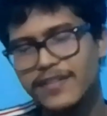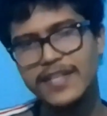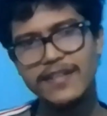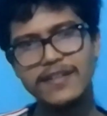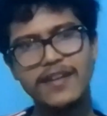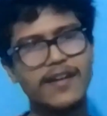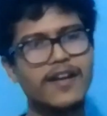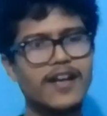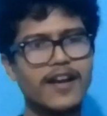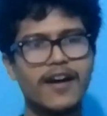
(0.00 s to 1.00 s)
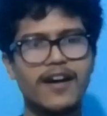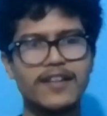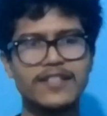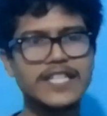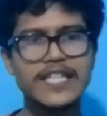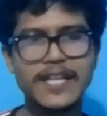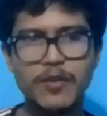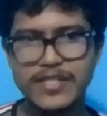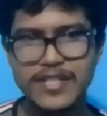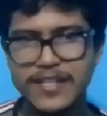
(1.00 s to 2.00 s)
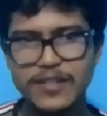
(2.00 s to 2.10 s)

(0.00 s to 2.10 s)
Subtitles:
didn't request